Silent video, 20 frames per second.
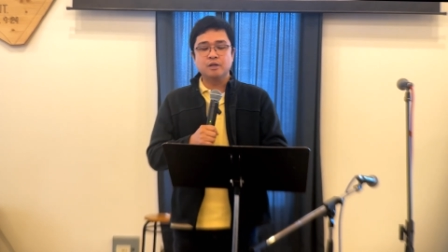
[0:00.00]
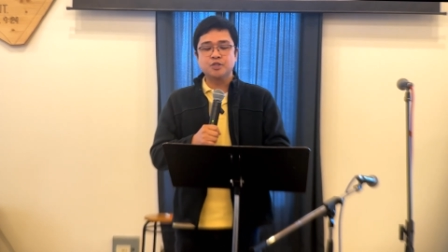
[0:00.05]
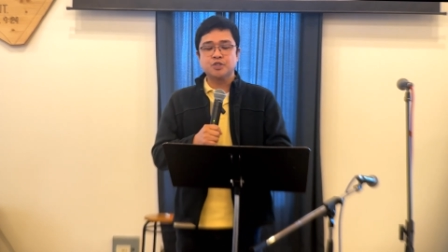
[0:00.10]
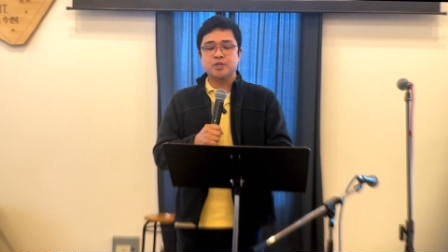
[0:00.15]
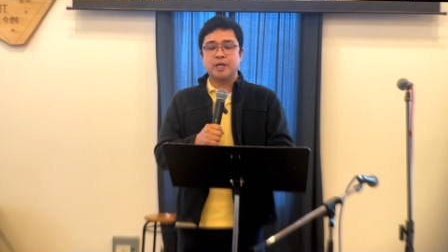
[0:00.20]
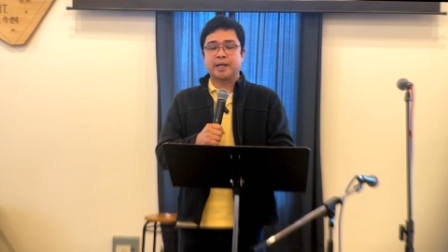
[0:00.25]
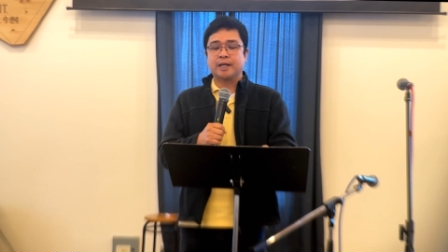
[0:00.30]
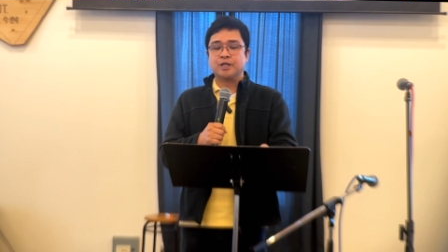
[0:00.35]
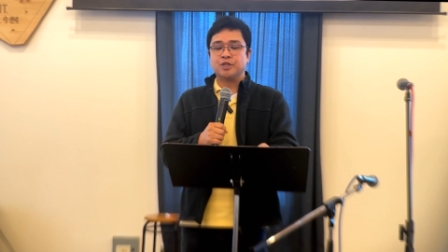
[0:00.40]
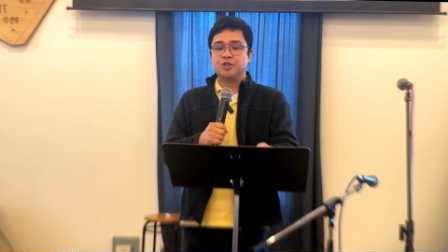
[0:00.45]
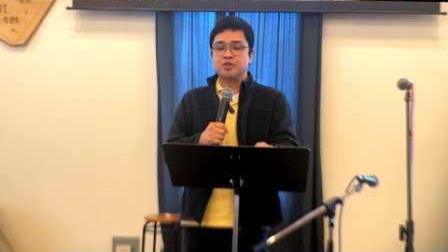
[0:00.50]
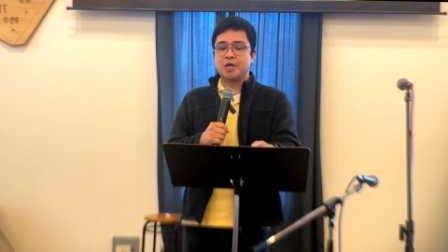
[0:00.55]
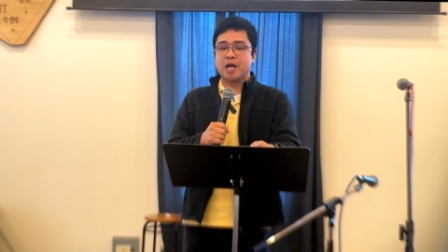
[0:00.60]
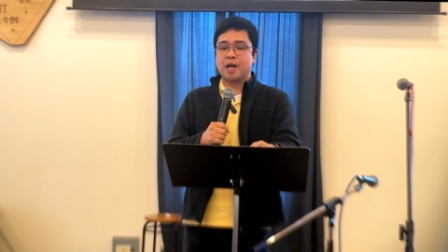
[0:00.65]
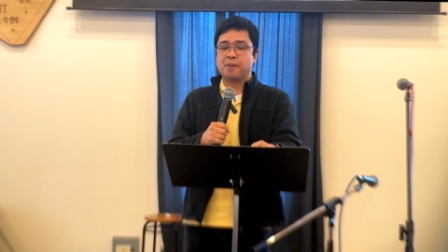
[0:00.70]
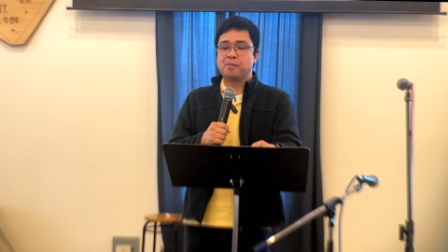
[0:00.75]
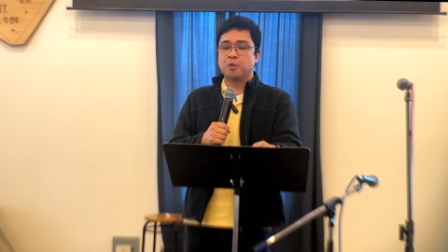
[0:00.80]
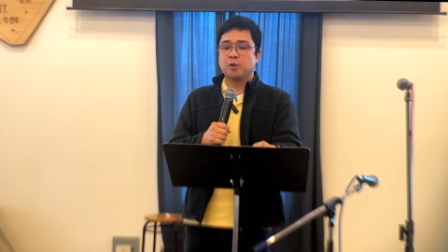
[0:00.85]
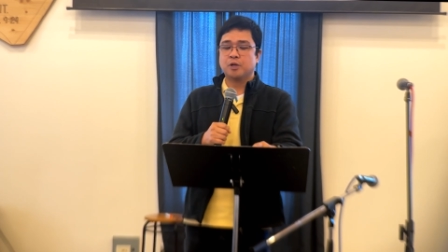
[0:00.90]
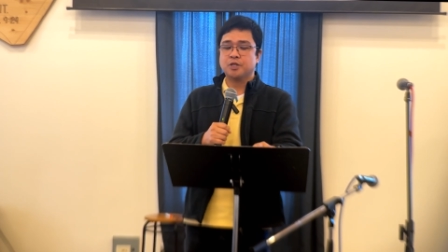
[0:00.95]
2
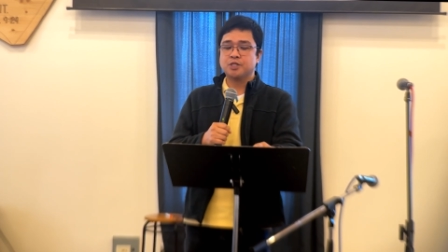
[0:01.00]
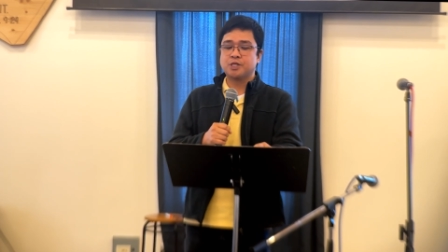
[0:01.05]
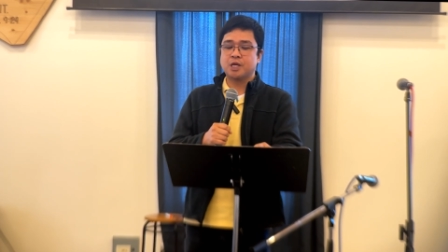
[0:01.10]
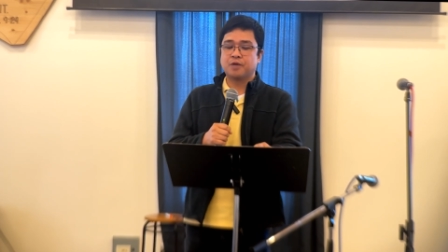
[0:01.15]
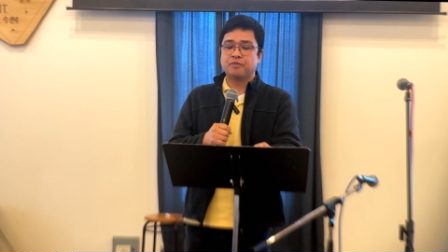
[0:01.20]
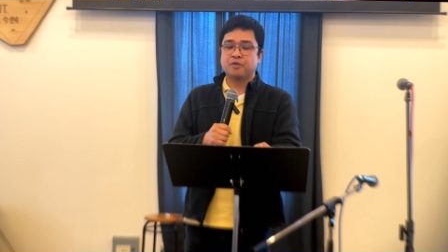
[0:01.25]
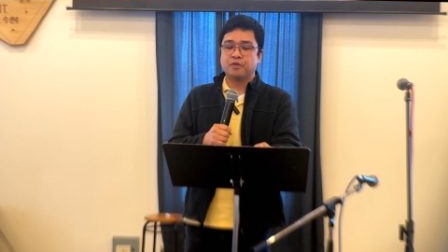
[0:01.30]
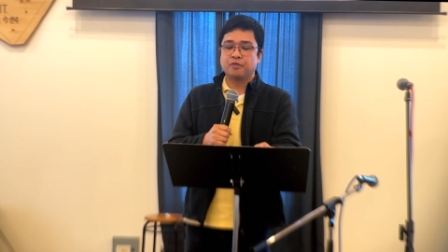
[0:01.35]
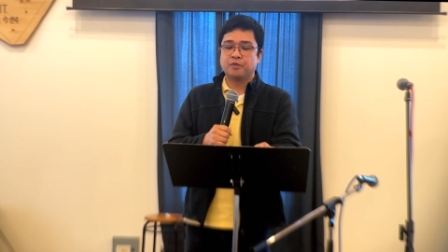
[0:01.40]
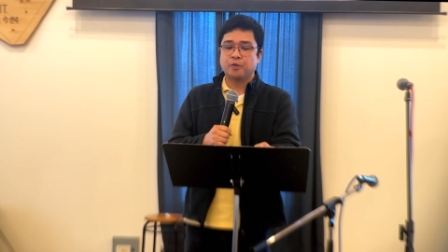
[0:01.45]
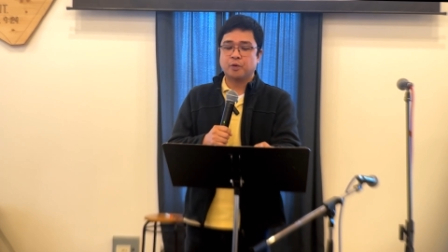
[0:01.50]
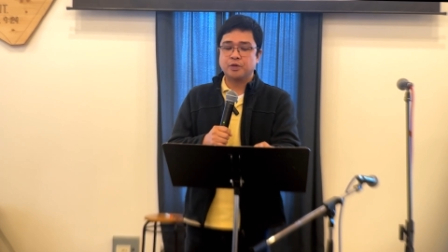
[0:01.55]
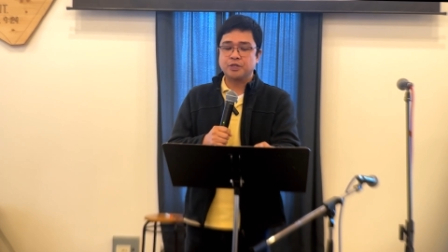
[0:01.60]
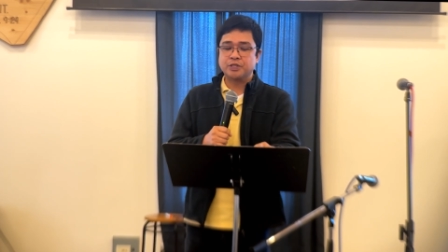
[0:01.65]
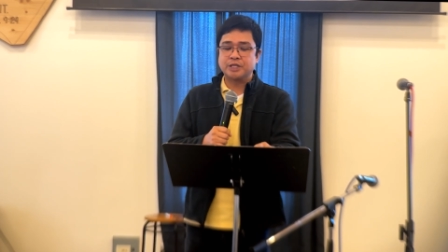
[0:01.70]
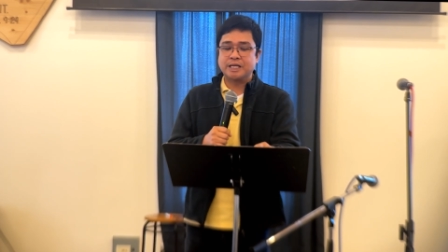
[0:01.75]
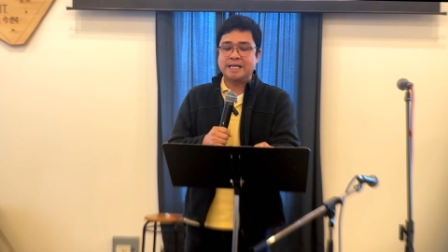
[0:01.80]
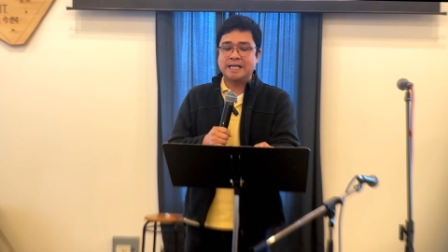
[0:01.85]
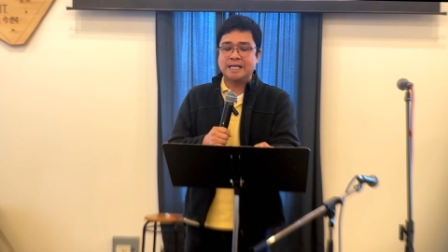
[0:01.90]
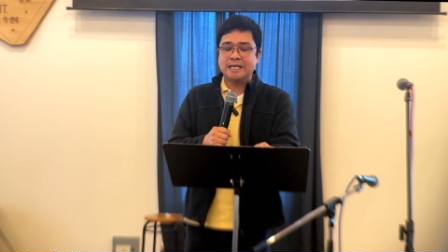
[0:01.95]
Samuel
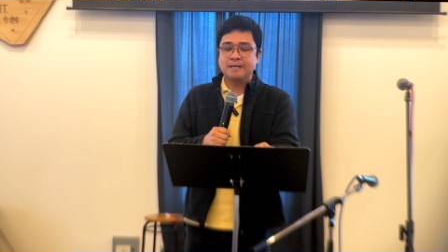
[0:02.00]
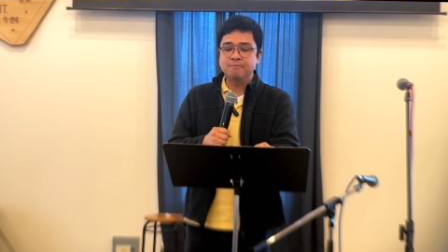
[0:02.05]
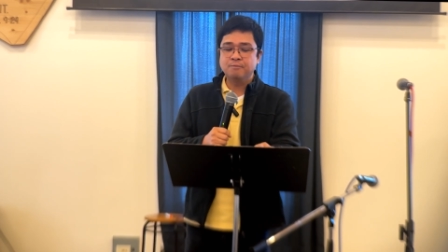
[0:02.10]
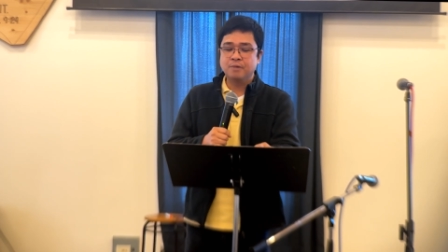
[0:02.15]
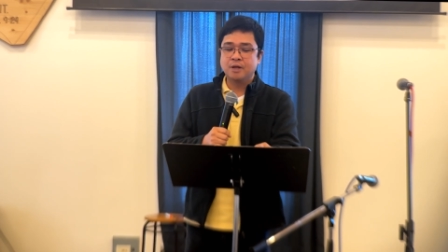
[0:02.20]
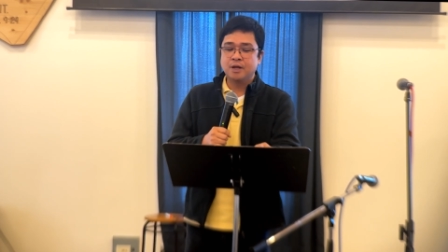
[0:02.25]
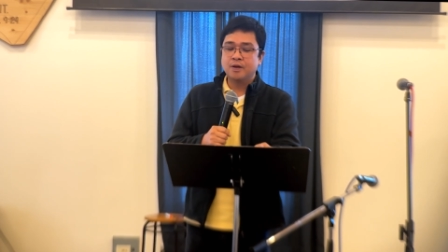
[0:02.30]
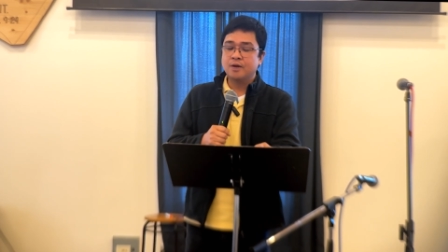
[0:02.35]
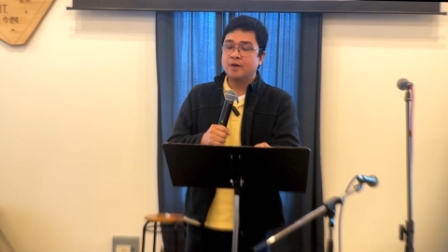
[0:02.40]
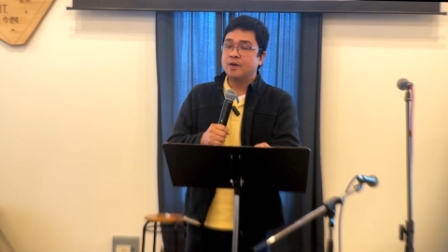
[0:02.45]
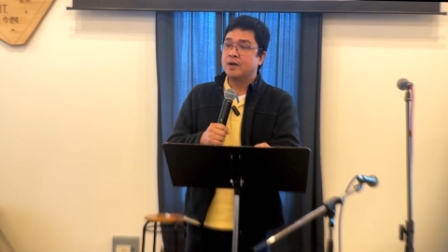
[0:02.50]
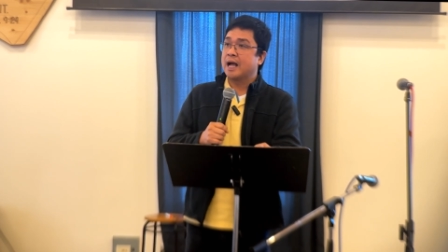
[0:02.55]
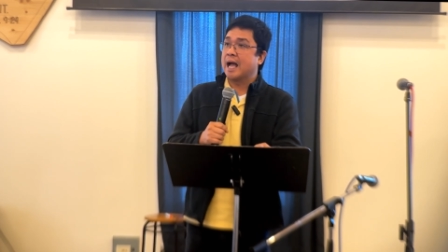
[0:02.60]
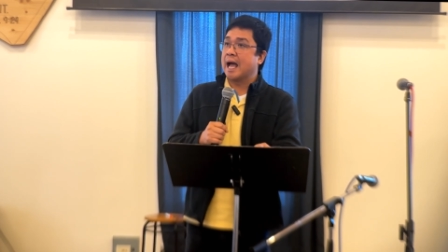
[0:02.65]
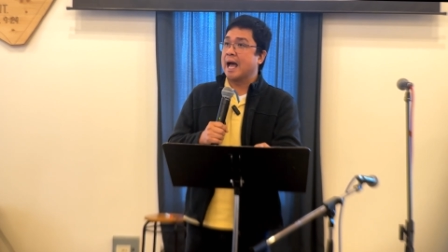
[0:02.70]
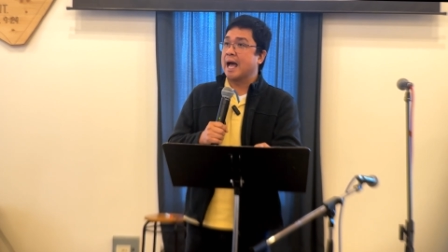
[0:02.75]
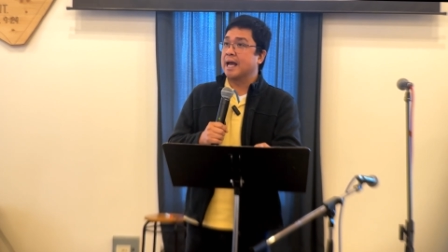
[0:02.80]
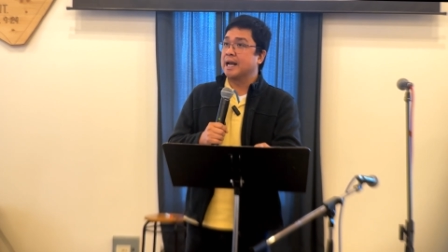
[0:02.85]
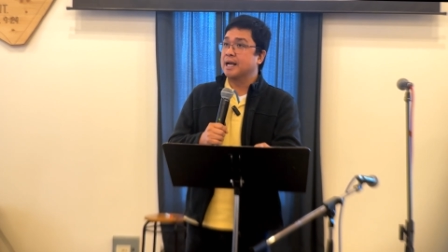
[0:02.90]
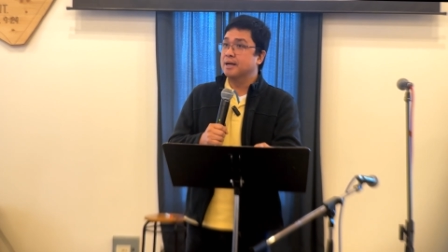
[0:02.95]
7:14,
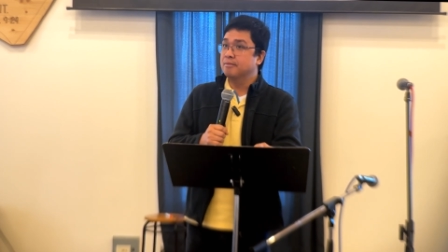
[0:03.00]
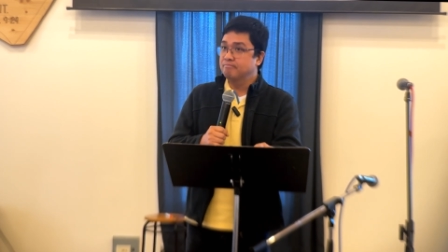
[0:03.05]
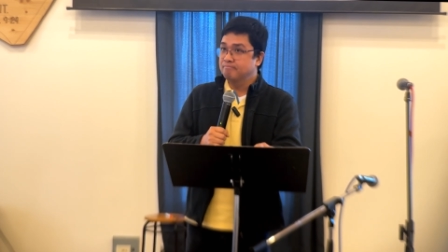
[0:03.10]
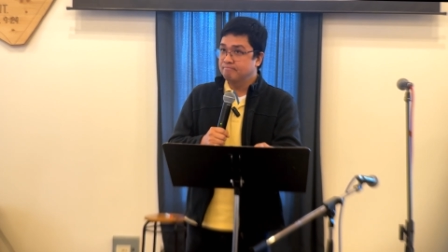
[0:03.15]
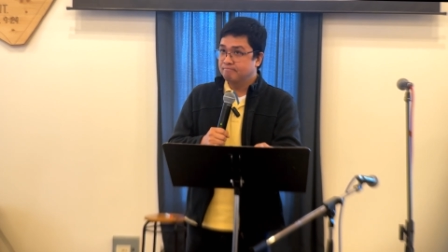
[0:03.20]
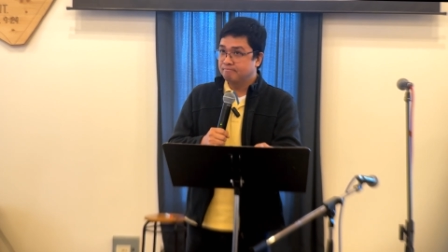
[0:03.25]
Adam,